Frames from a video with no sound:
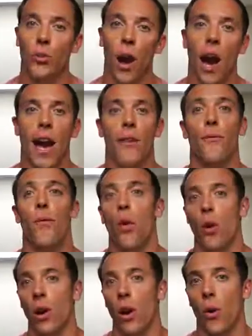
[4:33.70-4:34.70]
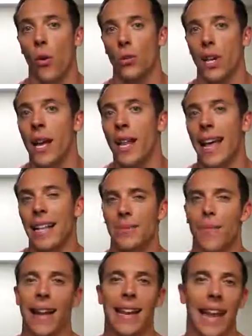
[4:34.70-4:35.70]
2 hot, 4 cold. That's
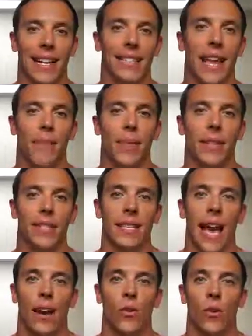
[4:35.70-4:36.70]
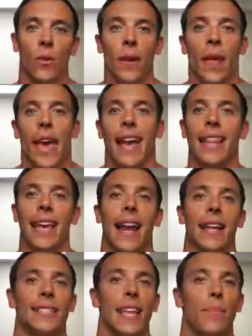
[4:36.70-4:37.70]
my next step in the cycle. And then
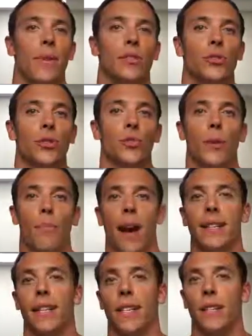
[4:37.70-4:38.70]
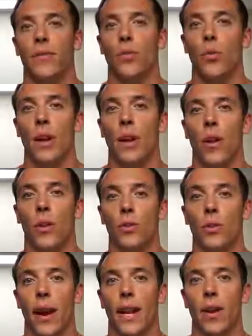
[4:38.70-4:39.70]
I step into the process of doing
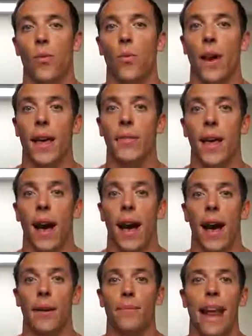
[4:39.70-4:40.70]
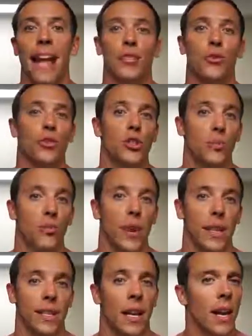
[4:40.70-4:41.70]
cold training with natural
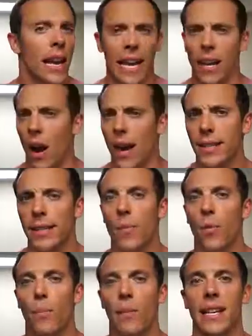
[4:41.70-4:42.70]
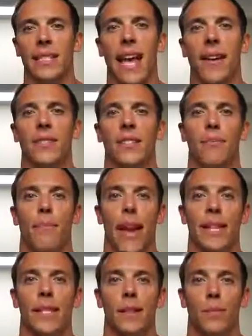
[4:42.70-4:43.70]
springs. In Austin, we're blessed to have these
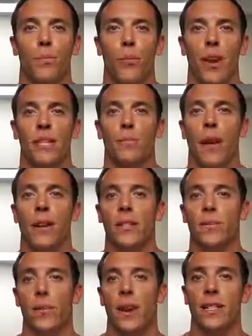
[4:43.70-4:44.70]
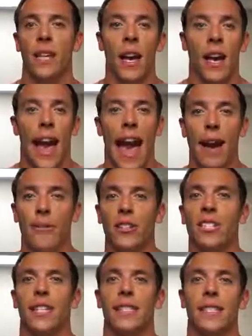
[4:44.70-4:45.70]
amazing springs. Barton Springs,
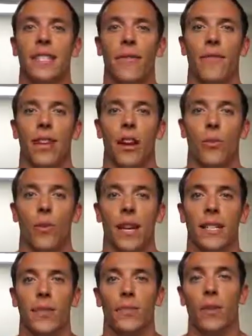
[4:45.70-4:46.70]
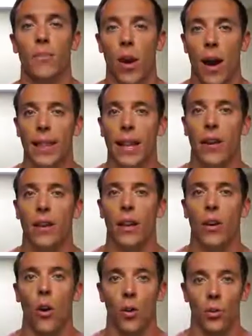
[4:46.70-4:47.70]
average 67 degrees. If you go out there in
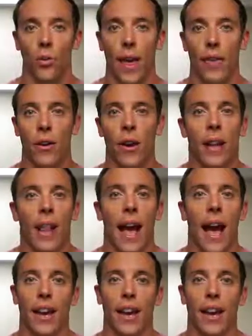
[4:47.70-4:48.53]
the colder weather,